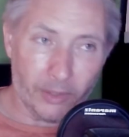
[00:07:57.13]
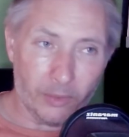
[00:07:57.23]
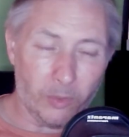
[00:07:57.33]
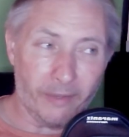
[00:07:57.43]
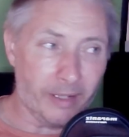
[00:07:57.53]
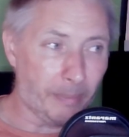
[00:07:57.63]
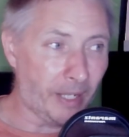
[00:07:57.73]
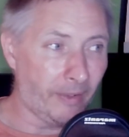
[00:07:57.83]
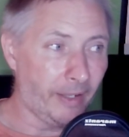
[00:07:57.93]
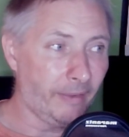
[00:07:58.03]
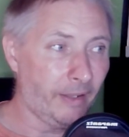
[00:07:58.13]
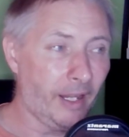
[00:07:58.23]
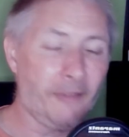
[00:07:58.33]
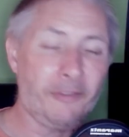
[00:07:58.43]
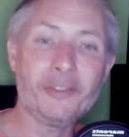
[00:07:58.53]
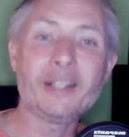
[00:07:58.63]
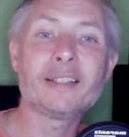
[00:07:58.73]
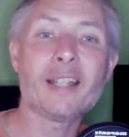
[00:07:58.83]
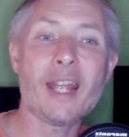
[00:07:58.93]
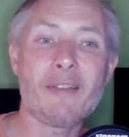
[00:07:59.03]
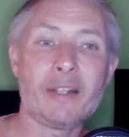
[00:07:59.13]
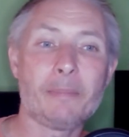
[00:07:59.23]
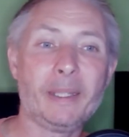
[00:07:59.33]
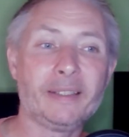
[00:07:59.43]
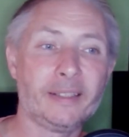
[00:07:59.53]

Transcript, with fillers: it. Everything's there in the business in the box. It's